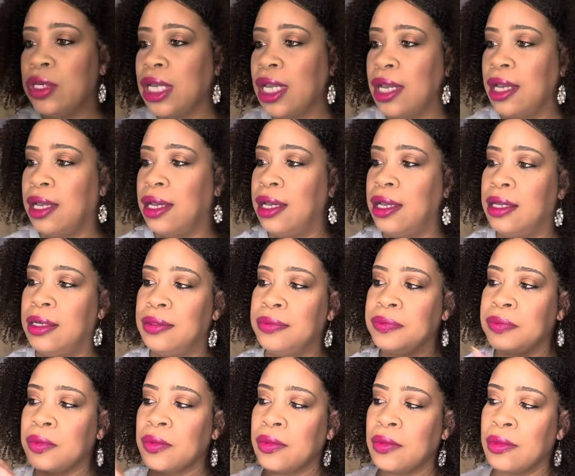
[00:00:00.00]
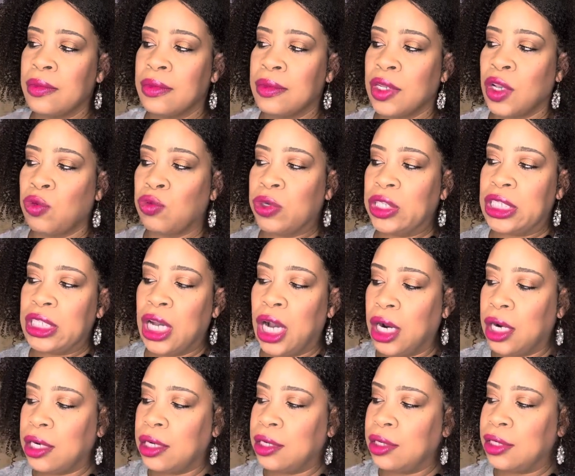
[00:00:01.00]
can
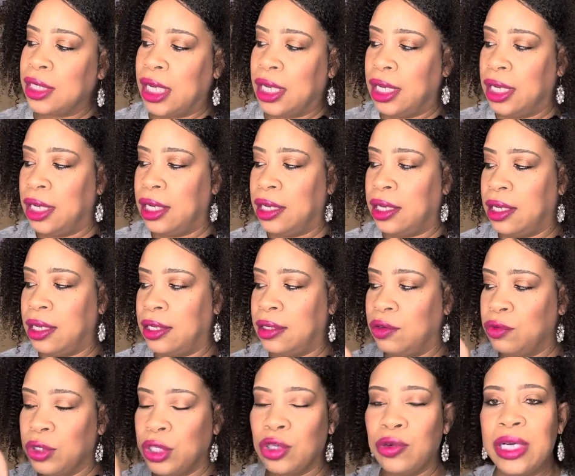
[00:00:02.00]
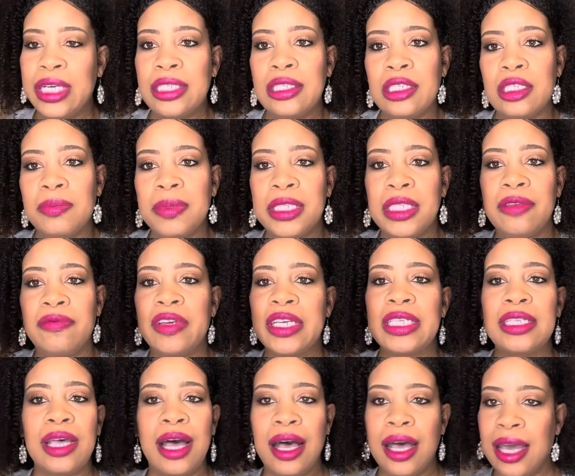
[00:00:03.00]
return and request a specific
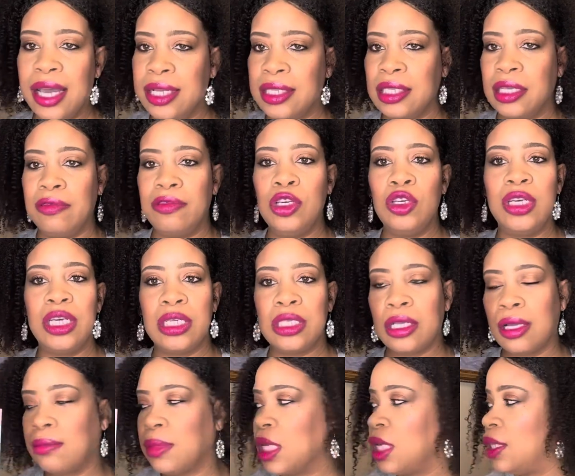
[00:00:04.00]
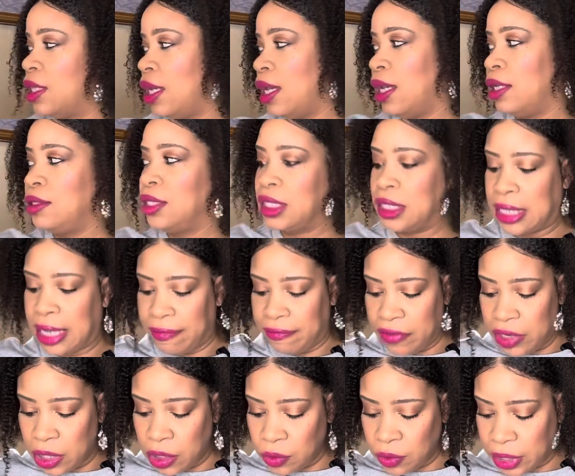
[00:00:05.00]
size if you get something that does not
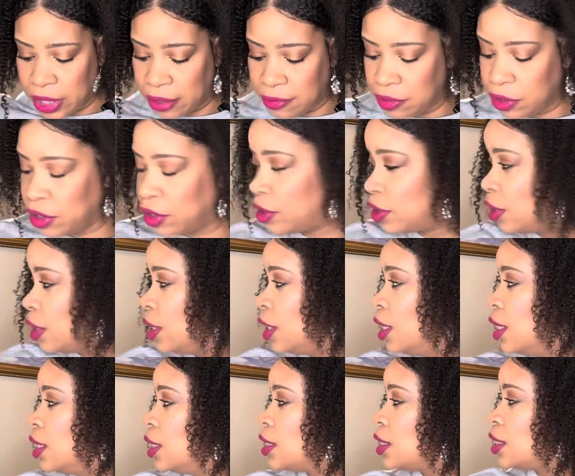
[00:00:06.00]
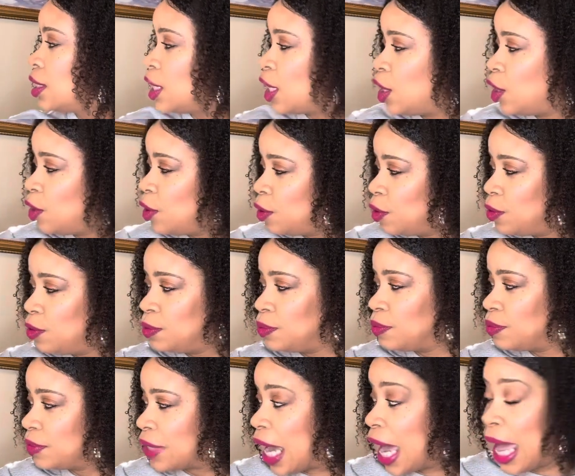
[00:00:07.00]
fit or whatever. So
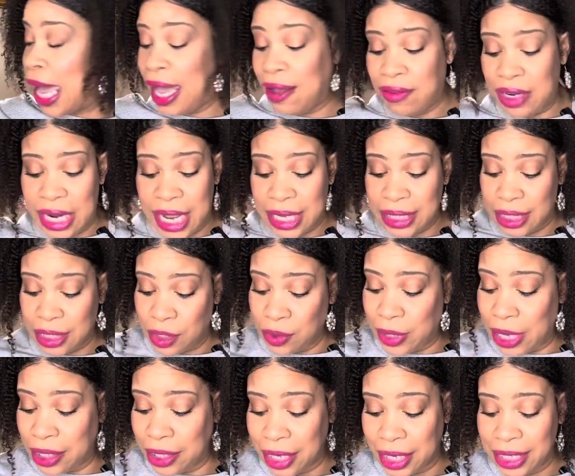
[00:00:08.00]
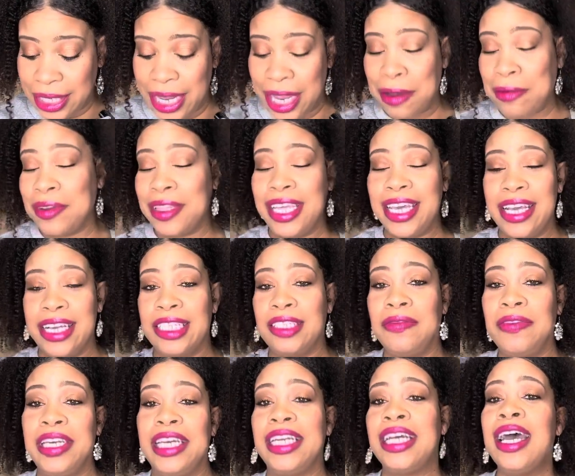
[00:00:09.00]
I haven't had to do that. Luckily, everything has
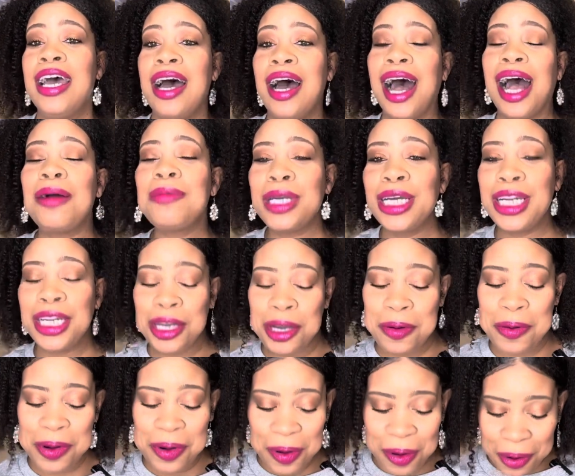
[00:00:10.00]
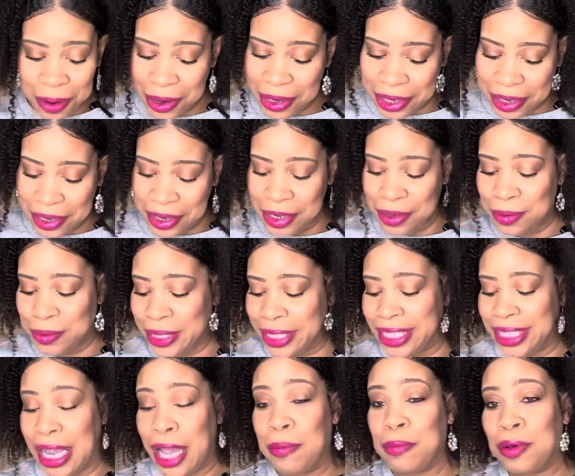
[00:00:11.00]
fit. I'm going to go in order in
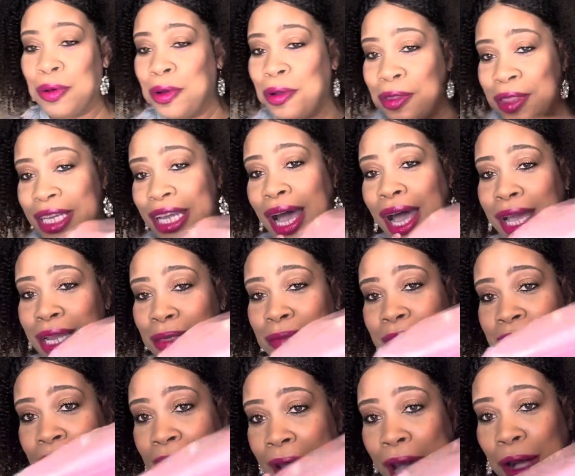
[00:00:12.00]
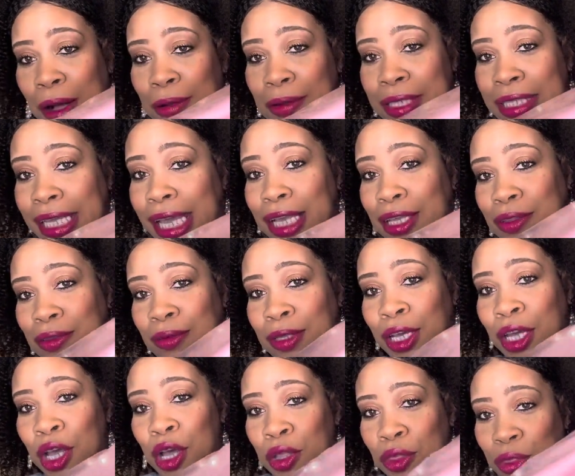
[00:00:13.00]
which I pull the items out. It's like
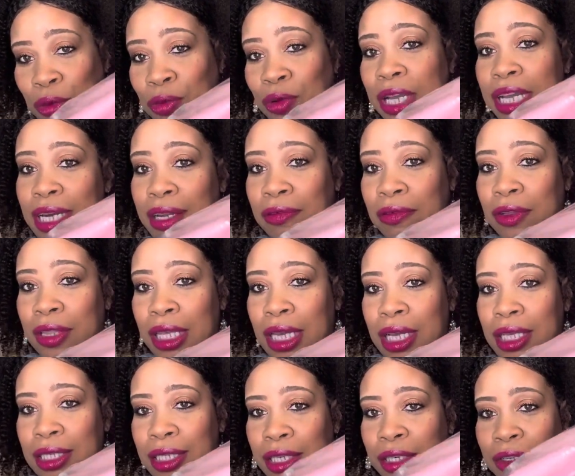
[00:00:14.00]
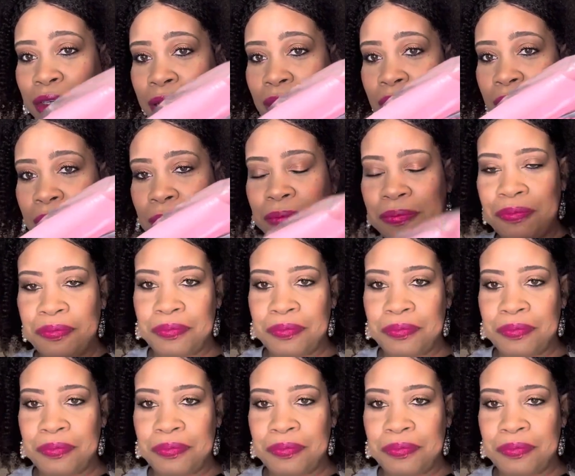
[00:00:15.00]
three different things here, okay?